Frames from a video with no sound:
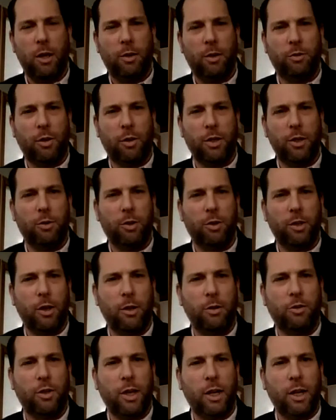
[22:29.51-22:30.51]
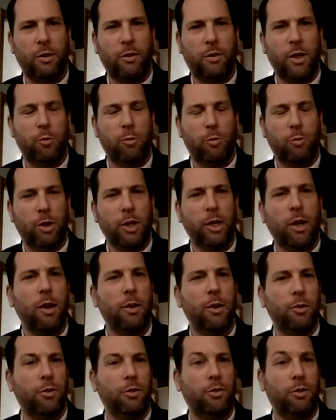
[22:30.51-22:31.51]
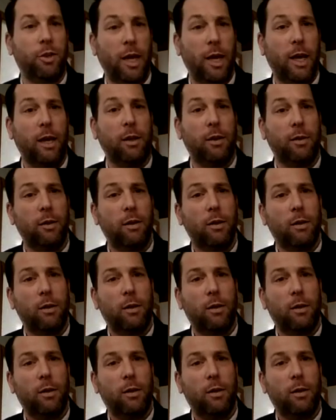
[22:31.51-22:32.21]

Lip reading: so that you can understand that they really understand